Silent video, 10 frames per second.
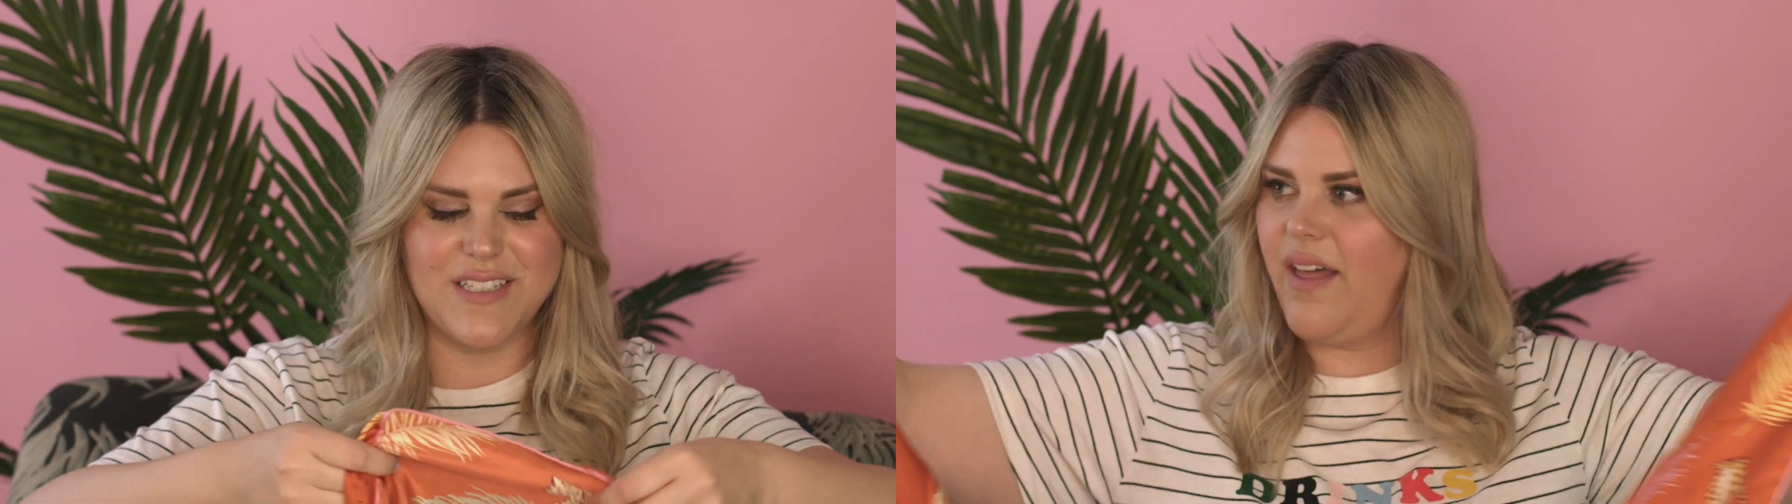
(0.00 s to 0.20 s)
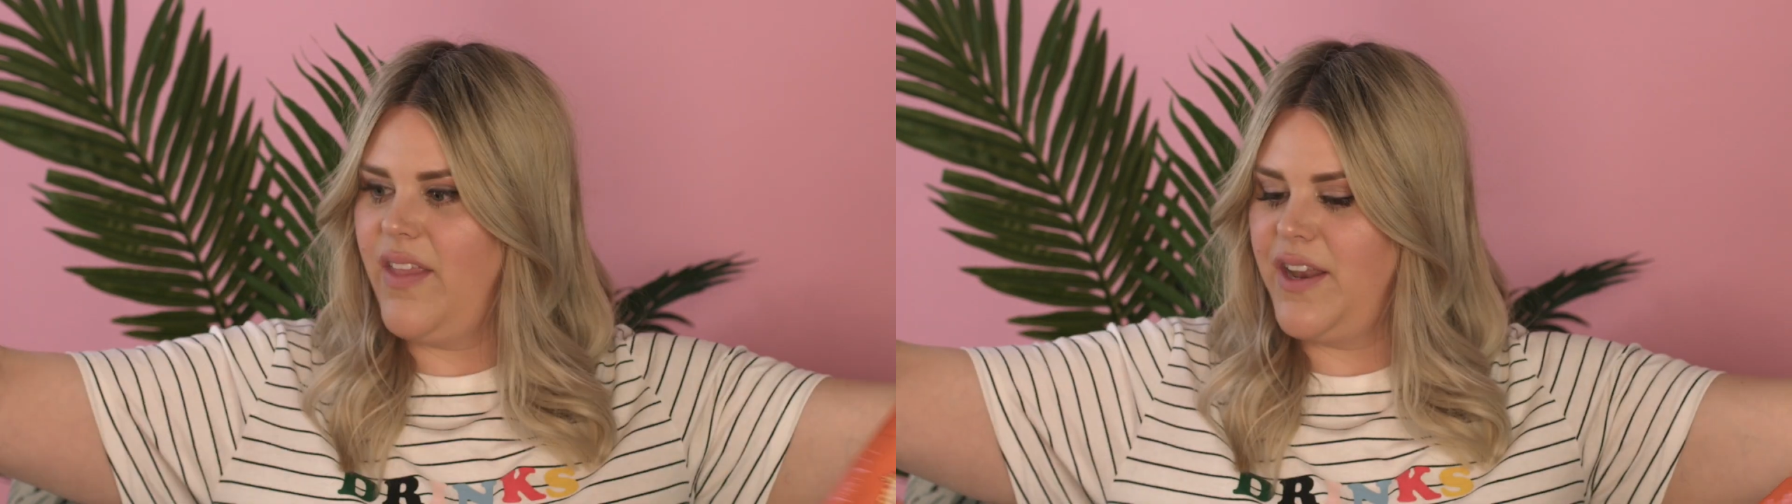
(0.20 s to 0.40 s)

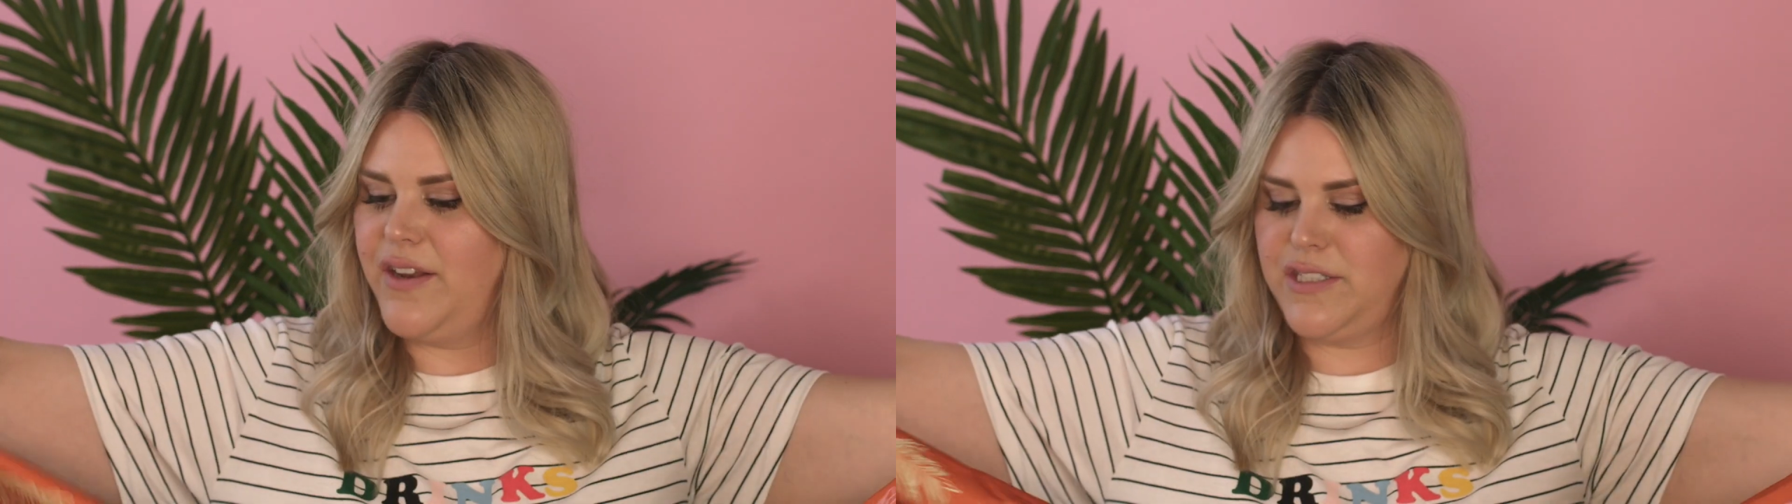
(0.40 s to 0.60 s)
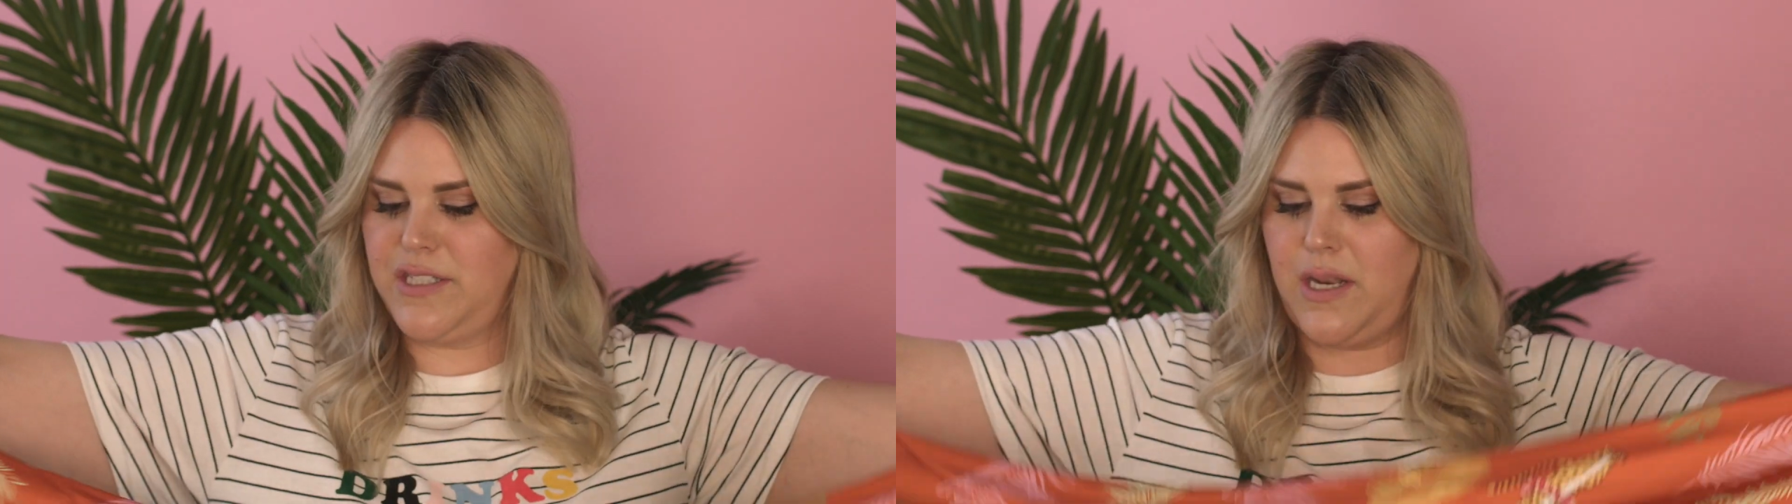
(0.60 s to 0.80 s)
and then
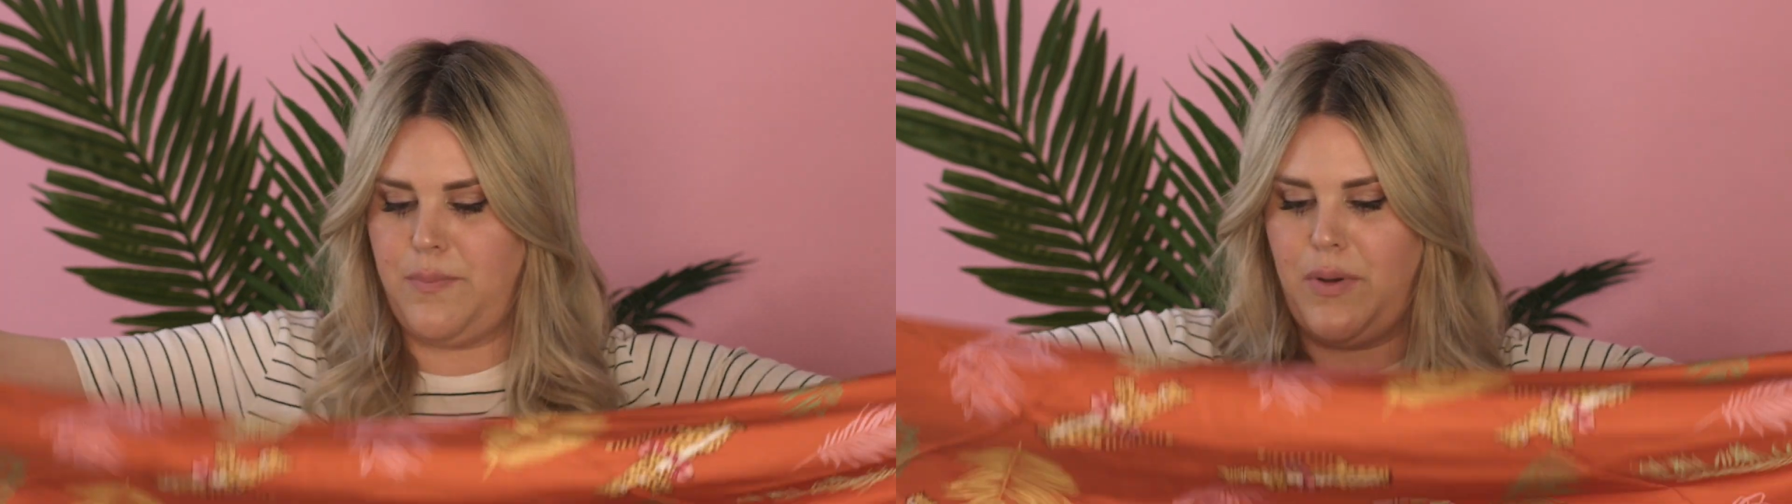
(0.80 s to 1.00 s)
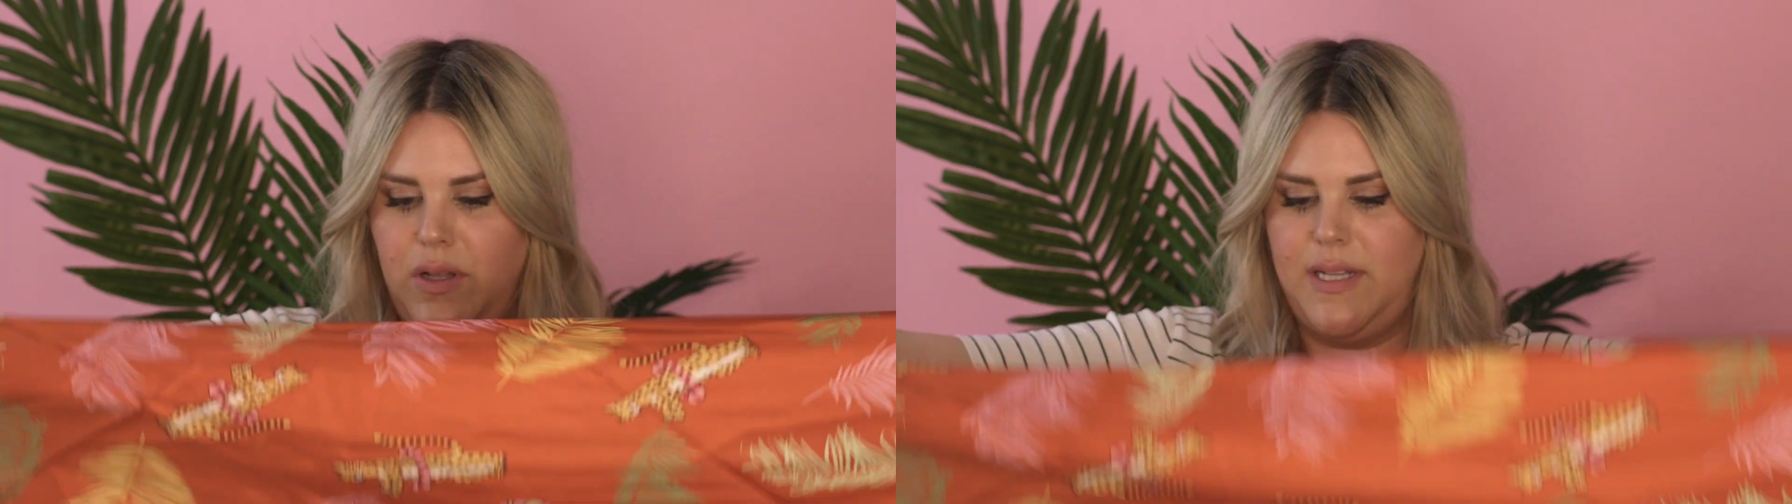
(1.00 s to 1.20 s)
you're just
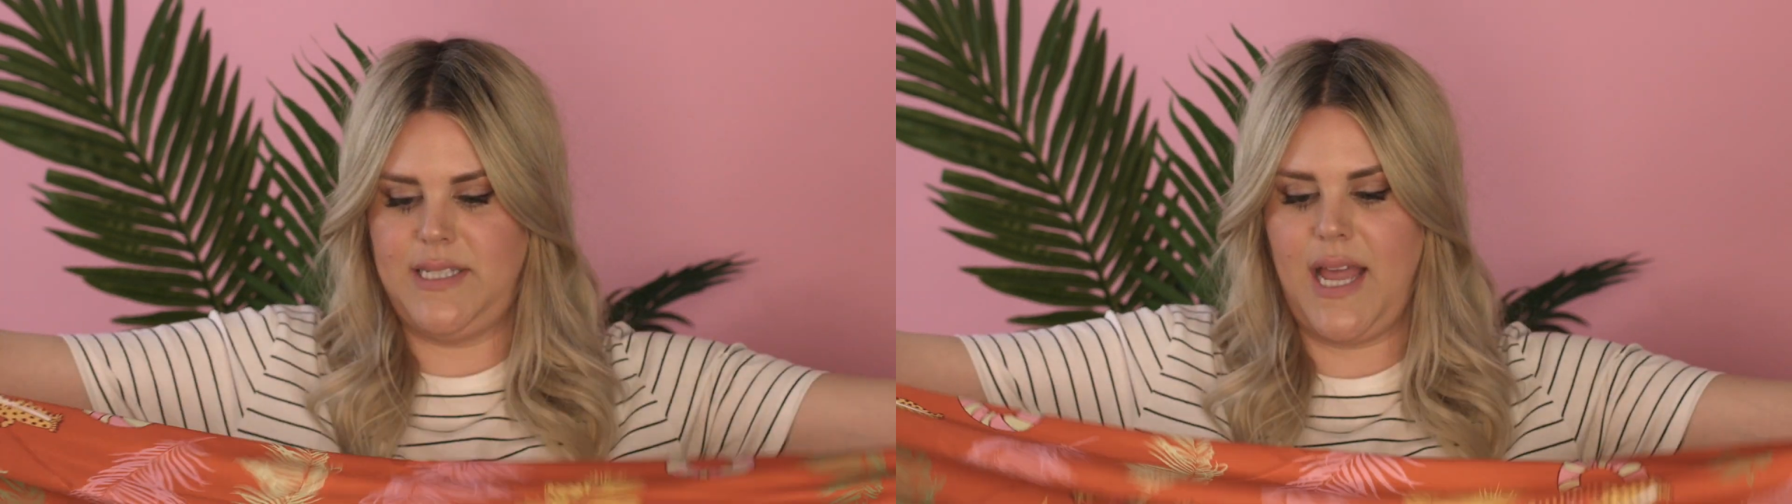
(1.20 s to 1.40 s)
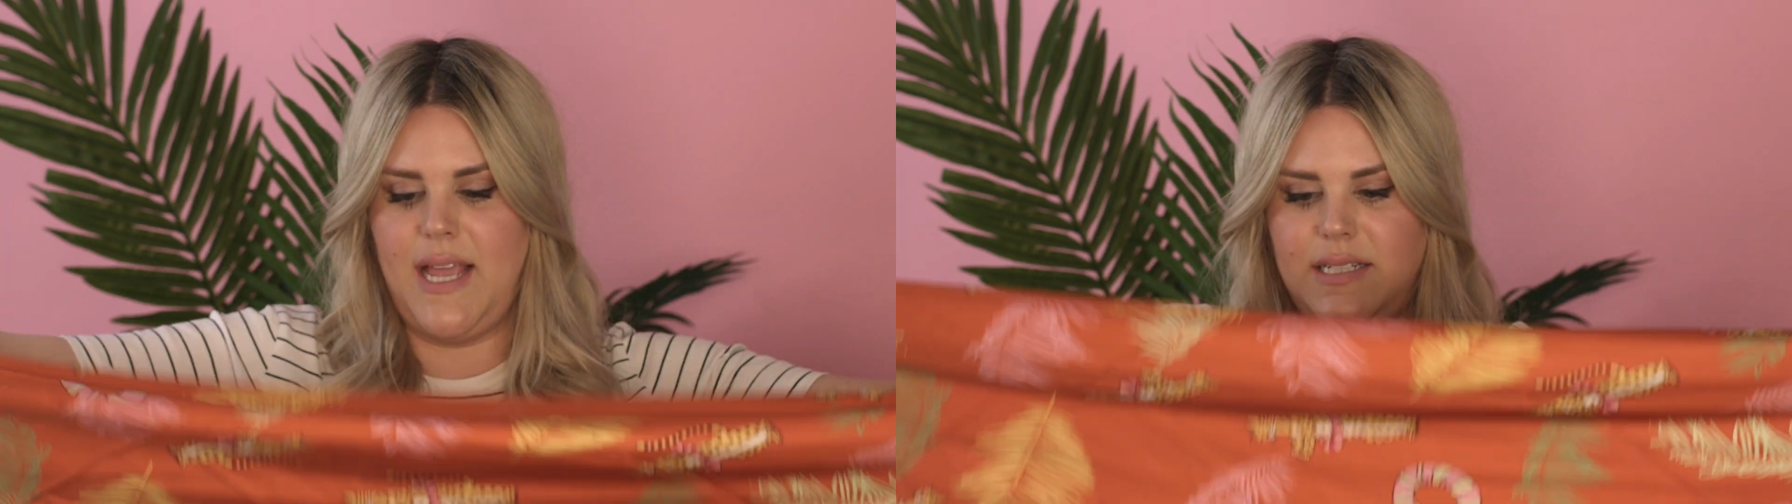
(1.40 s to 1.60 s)
gonna pull
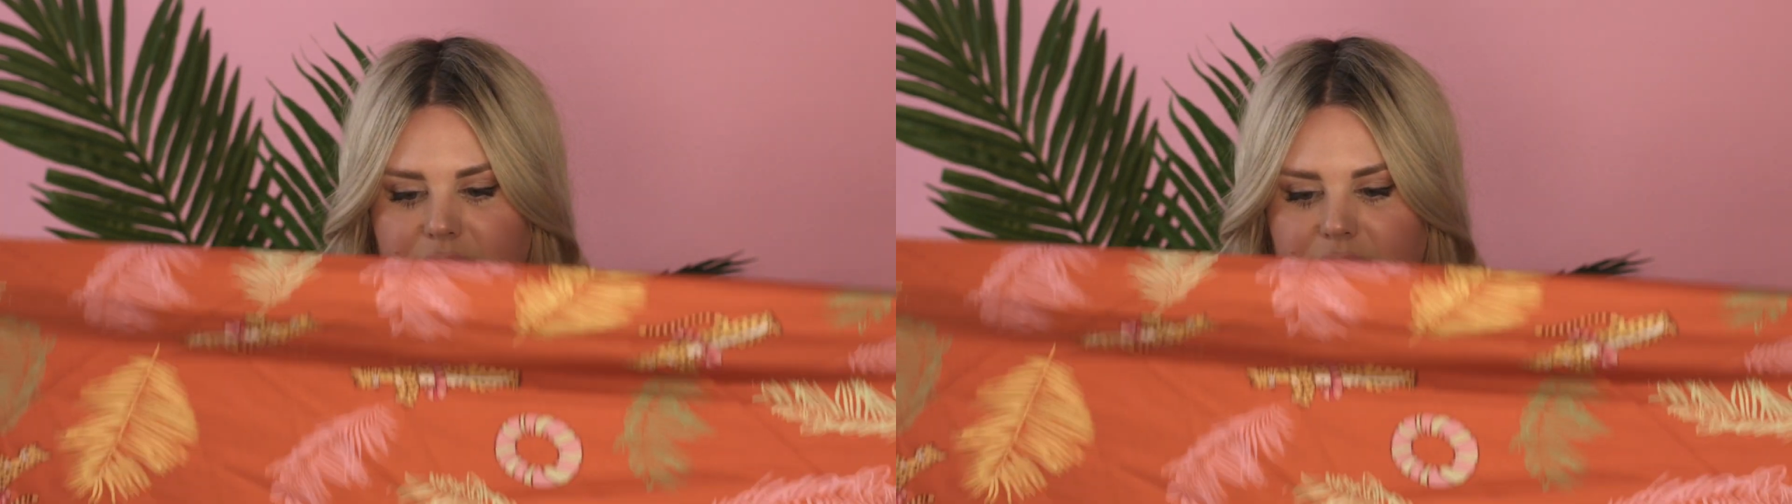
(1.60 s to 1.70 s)
it tight